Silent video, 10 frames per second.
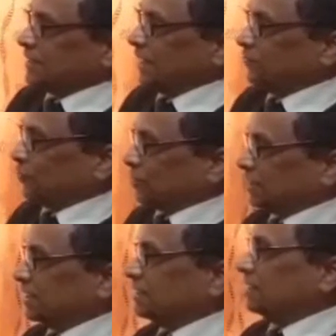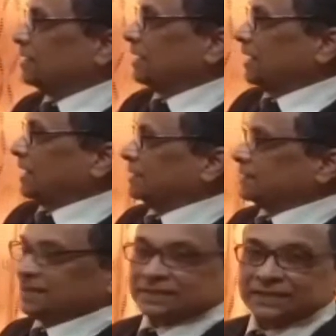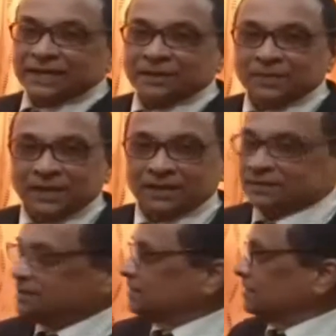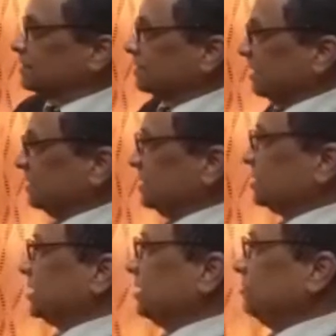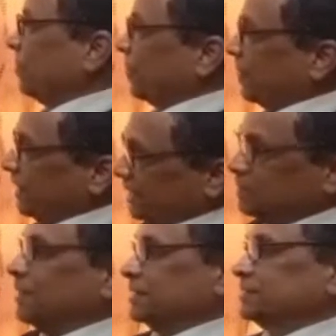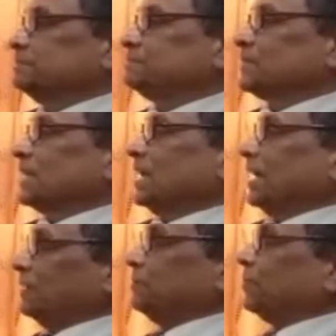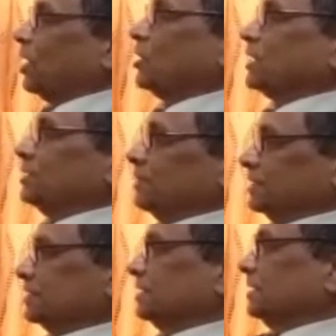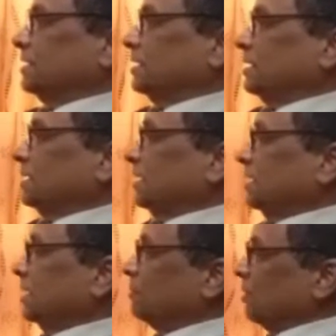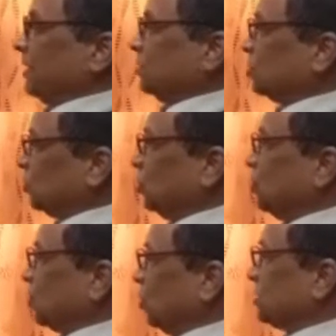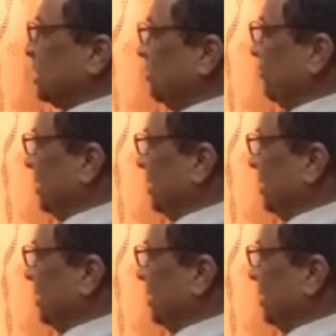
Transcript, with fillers: and 14 and thus named as transition elements, F block elements. Number one, two rows of